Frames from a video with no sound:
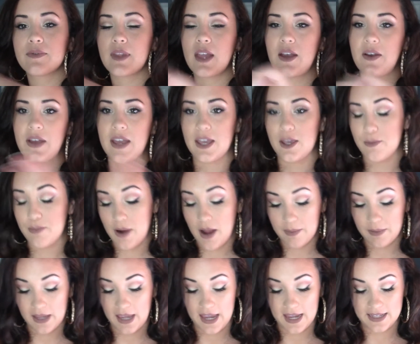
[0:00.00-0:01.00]
Okay, you
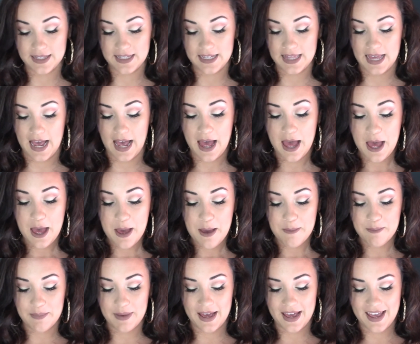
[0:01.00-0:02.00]
probably can't see that,
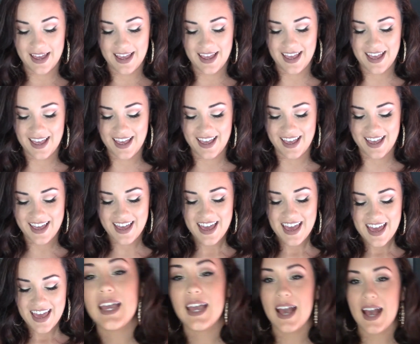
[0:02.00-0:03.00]
but it
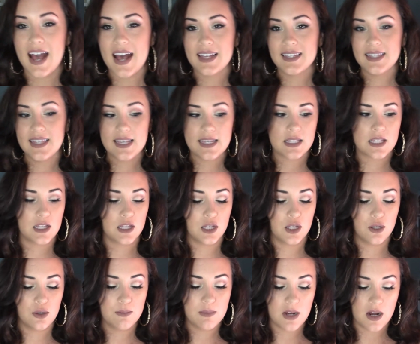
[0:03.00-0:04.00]
has this
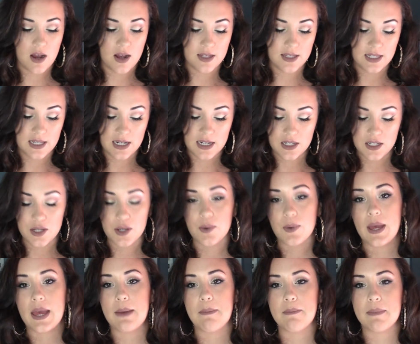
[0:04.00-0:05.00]
luminosity to
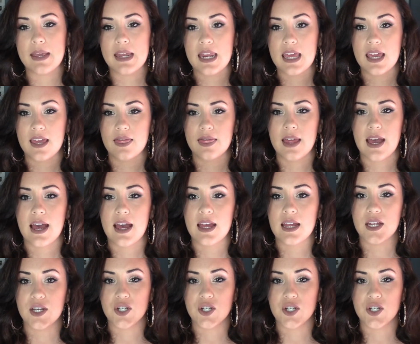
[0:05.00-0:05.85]
it, meaning that it